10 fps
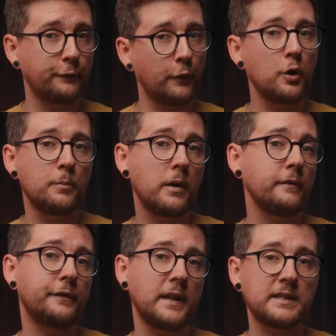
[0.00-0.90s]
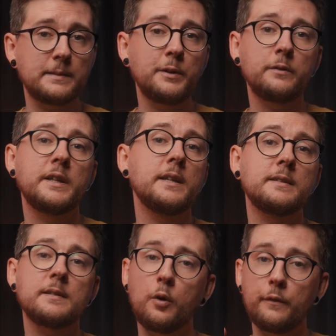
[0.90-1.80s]
4-month
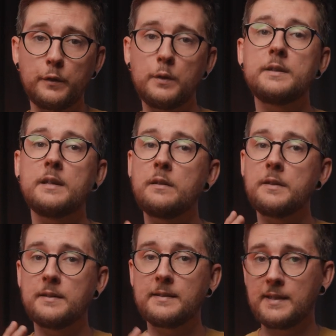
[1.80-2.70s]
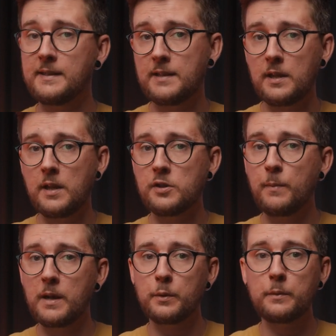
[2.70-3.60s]
experience of using the 16-inch
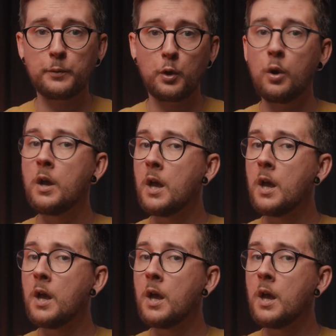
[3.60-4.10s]
MacBook Pro